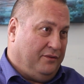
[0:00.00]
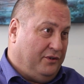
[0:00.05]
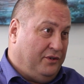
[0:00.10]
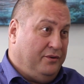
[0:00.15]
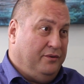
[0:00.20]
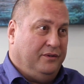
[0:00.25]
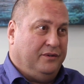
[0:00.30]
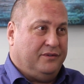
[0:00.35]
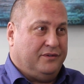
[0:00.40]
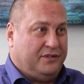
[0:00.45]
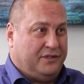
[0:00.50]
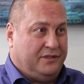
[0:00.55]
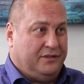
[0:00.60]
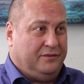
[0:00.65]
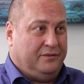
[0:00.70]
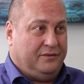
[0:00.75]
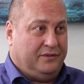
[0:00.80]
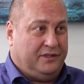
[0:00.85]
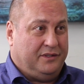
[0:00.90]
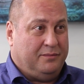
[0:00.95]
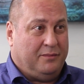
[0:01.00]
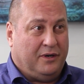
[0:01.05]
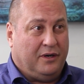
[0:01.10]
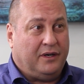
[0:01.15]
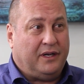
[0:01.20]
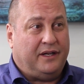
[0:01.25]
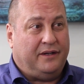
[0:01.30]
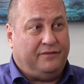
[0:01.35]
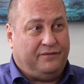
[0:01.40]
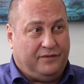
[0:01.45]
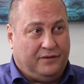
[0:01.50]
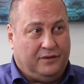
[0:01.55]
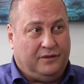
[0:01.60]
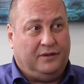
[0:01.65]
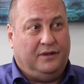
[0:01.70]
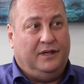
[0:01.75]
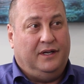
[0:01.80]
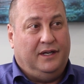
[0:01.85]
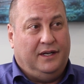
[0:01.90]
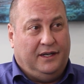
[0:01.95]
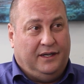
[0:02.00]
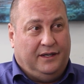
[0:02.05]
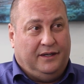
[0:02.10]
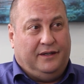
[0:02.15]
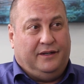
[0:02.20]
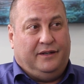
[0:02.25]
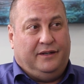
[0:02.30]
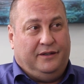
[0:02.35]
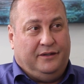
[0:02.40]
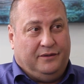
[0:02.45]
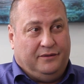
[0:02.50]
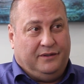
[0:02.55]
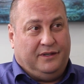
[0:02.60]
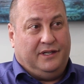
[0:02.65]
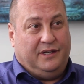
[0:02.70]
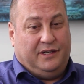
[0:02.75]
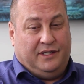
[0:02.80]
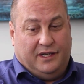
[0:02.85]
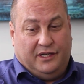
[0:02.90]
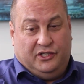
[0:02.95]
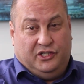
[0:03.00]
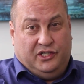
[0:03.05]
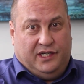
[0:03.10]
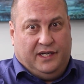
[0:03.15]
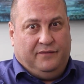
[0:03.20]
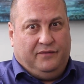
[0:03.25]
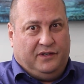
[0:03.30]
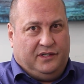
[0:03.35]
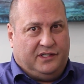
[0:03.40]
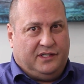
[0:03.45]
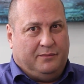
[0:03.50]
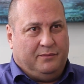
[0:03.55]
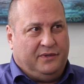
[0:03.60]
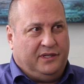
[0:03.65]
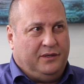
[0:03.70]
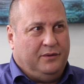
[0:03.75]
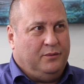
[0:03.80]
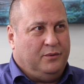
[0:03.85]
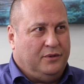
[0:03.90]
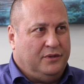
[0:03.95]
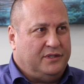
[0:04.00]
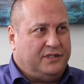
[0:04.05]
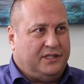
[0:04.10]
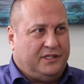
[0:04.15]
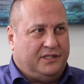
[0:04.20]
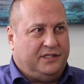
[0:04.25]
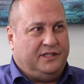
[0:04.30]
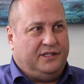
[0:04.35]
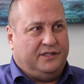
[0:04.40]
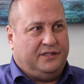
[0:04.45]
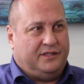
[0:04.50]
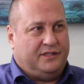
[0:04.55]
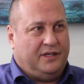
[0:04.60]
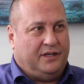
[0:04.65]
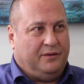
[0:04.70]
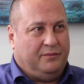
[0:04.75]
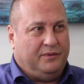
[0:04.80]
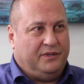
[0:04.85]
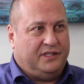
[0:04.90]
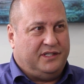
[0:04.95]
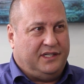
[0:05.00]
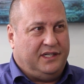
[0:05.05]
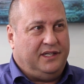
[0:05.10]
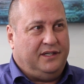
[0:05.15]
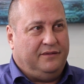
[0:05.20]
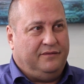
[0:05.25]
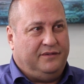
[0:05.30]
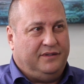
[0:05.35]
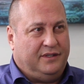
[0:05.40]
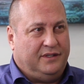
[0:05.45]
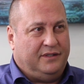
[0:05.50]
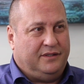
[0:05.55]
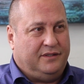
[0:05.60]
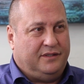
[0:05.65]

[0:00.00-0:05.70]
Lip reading: kudos to Margie for achieving some of the awards that she's received.